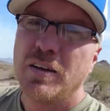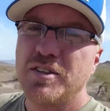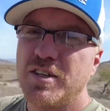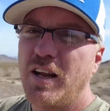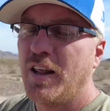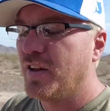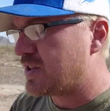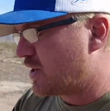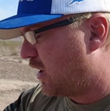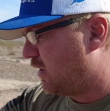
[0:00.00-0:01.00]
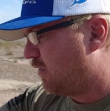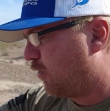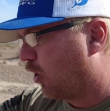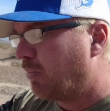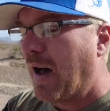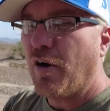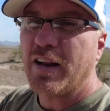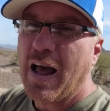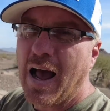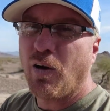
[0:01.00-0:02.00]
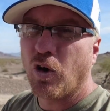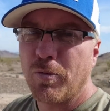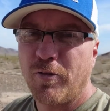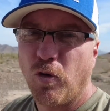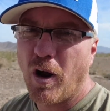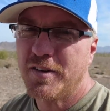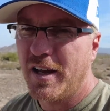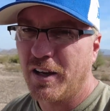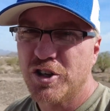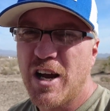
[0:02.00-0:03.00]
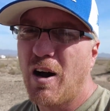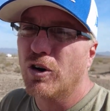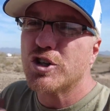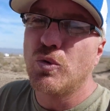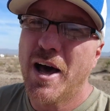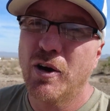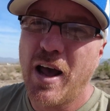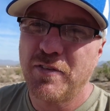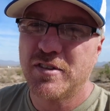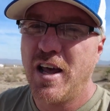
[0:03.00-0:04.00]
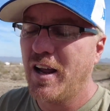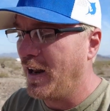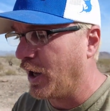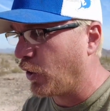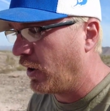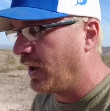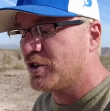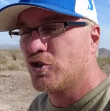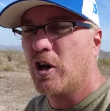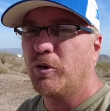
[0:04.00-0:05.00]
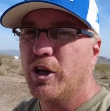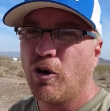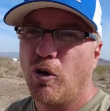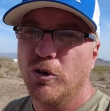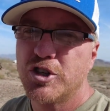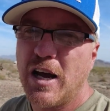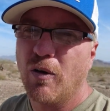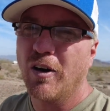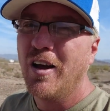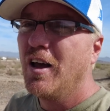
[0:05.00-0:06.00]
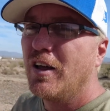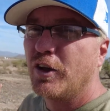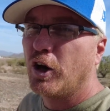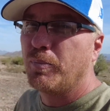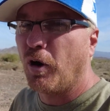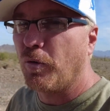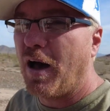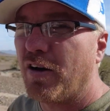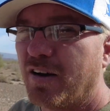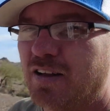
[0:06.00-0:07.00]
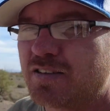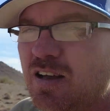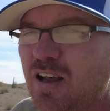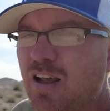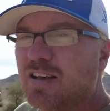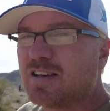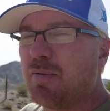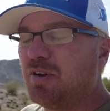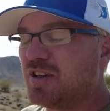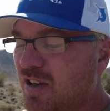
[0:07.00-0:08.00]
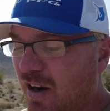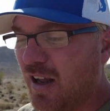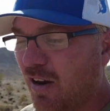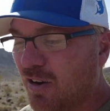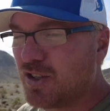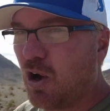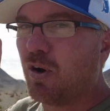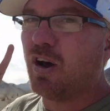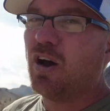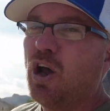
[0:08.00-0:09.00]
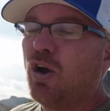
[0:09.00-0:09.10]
sit in the sun for about an hour before I take a shower, so I don't have to take an extremely cold shower. The good part about it is I'm in sunny Arizona